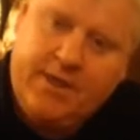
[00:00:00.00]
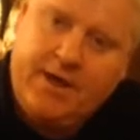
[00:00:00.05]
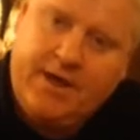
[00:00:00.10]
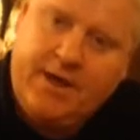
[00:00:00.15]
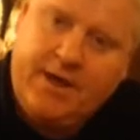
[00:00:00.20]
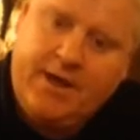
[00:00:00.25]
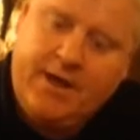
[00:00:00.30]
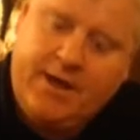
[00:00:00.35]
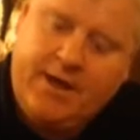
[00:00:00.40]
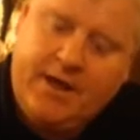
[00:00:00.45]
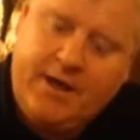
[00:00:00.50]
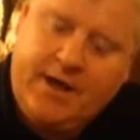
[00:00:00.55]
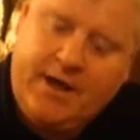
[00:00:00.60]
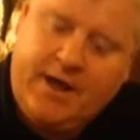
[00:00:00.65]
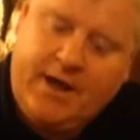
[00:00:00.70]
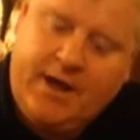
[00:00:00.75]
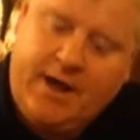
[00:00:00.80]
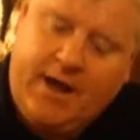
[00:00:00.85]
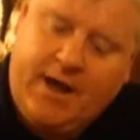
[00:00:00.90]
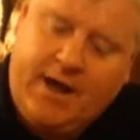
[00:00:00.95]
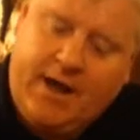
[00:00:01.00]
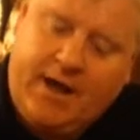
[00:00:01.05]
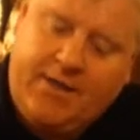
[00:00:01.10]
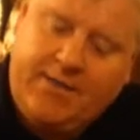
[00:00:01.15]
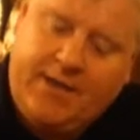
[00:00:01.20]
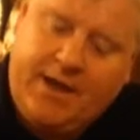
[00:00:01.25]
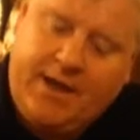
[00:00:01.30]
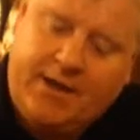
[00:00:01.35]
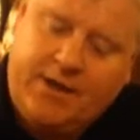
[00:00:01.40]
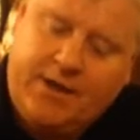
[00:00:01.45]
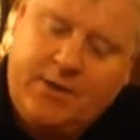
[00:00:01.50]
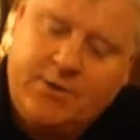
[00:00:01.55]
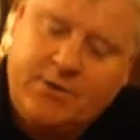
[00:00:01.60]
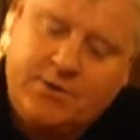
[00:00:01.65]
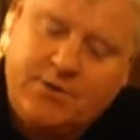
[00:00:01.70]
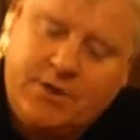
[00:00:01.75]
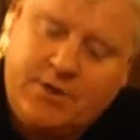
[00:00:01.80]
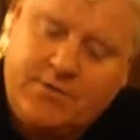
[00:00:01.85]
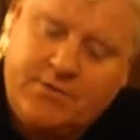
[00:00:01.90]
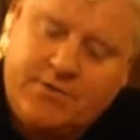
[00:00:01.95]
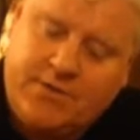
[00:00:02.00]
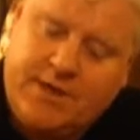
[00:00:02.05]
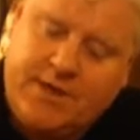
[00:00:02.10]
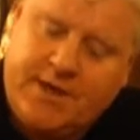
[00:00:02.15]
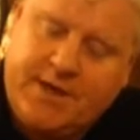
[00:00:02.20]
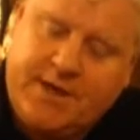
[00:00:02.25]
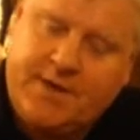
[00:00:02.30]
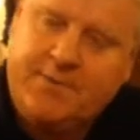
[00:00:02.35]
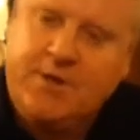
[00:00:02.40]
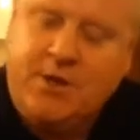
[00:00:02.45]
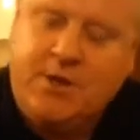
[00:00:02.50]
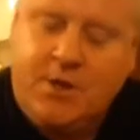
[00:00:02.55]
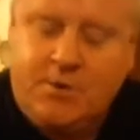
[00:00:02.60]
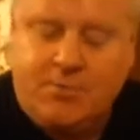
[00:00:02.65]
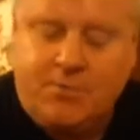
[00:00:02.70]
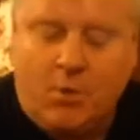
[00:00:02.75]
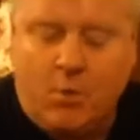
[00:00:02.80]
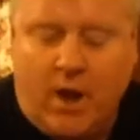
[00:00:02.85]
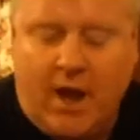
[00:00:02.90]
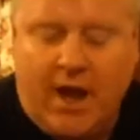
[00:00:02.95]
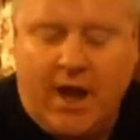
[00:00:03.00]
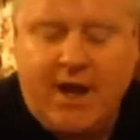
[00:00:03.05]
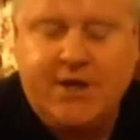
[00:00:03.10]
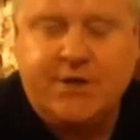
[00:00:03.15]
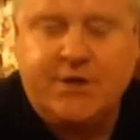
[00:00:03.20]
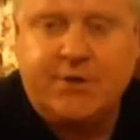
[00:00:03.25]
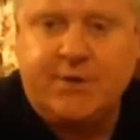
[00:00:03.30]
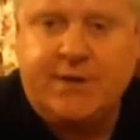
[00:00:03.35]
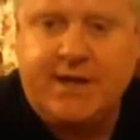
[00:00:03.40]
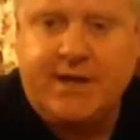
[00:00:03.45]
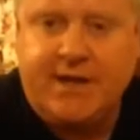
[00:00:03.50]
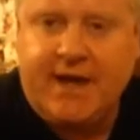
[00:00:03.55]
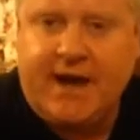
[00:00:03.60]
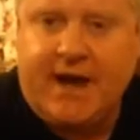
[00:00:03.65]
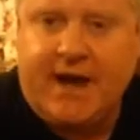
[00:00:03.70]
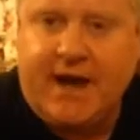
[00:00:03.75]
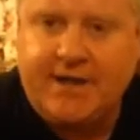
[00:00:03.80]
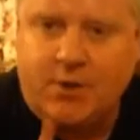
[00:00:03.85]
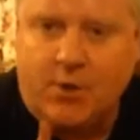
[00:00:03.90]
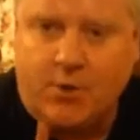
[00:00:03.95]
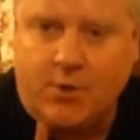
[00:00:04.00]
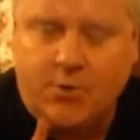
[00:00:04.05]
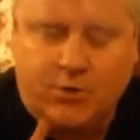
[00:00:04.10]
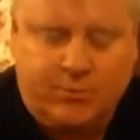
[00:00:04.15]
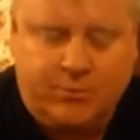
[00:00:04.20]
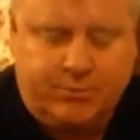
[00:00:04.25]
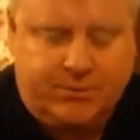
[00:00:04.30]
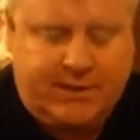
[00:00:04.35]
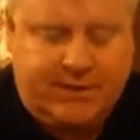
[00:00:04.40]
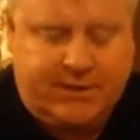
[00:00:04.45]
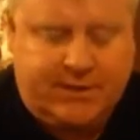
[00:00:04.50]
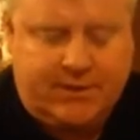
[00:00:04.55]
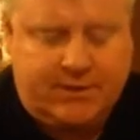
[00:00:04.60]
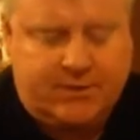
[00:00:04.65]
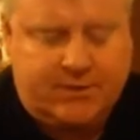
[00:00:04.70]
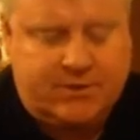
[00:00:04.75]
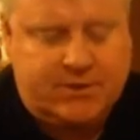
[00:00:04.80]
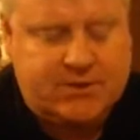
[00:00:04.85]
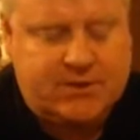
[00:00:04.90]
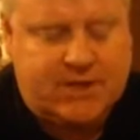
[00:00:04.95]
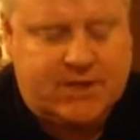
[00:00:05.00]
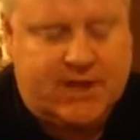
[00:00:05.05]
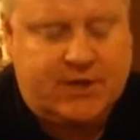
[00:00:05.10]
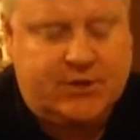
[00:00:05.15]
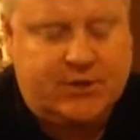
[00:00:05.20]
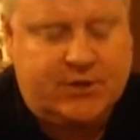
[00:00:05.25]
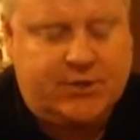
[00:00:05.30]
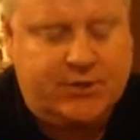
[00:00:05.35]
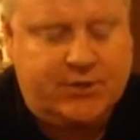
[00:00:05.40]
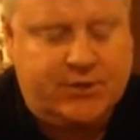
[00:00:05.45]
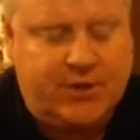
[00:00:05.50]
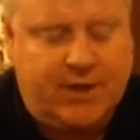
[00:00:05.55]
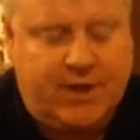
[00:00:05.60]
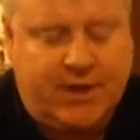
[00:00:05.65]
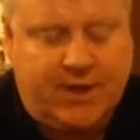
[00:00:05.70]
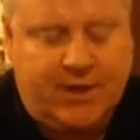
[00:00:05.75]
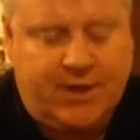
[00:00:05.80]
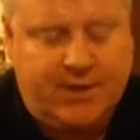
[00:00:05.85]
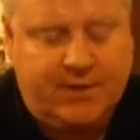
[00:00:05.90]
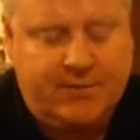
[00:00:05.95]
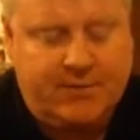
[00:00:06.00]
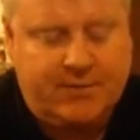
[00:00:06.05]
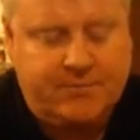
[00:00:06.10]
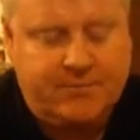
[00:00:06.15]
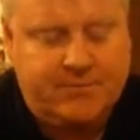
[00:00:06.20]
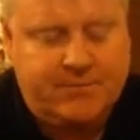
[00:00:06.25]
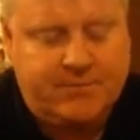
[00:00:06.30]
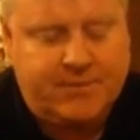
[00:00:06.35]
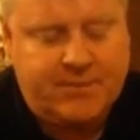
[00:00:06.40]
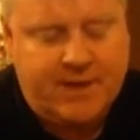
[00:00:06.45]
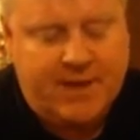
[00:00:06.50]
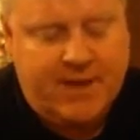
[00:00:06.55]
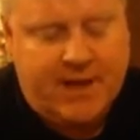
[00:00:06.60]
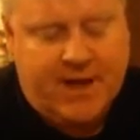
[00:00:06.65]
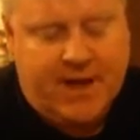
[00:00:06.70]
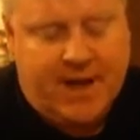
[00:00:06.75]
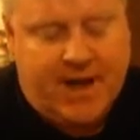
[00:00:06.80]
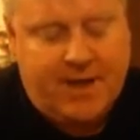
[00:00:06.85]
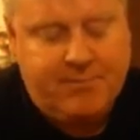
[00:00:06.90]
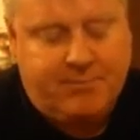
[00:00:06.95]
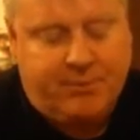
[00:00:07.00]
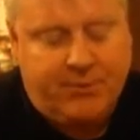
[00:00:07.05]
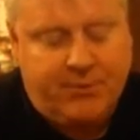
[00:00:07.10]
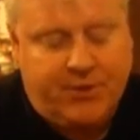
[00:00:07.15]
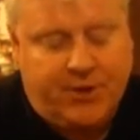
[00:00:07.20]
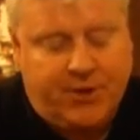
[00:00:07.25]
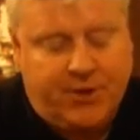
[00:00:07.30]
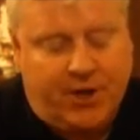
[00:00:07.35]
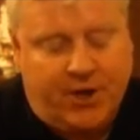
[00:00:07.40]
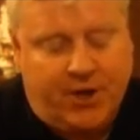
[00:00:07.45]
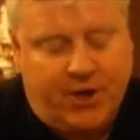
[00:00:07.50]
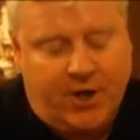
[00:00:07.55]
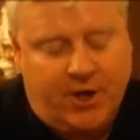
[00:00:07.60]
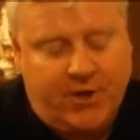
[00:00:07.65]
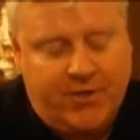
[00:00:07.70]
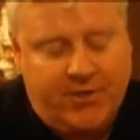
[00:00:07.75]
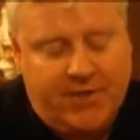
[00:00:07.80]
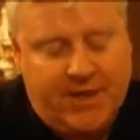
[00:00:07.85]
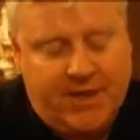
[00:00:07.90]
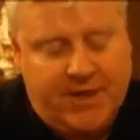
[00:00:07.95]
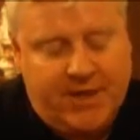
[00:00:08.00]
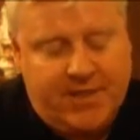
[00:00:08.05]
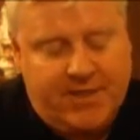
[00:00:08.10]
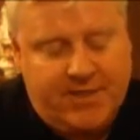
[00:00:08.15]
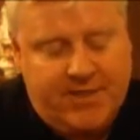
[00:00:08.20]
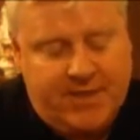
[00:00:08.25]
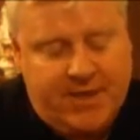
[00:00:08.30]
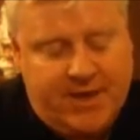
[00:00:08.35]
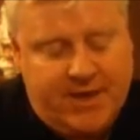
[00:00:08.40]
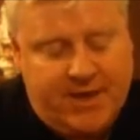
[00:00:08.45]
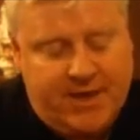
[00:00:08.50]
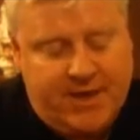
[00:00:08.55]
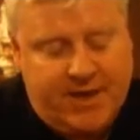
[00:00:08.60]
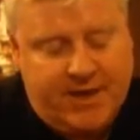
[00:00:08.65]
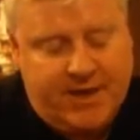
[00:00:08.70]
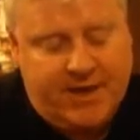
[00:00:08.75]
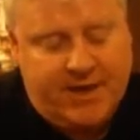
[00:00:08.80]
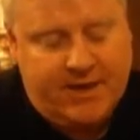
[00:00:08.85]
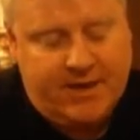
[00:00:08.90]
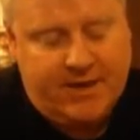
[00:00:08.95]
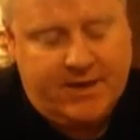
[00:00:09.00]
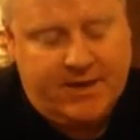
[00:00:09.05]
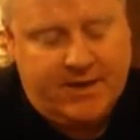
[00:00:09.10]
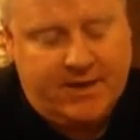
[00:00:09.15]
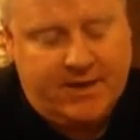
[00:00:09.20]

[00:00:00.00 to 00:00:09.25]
there, and that goes over there. But what I do here, I don't complete the cut. I cut there, I put the card in there,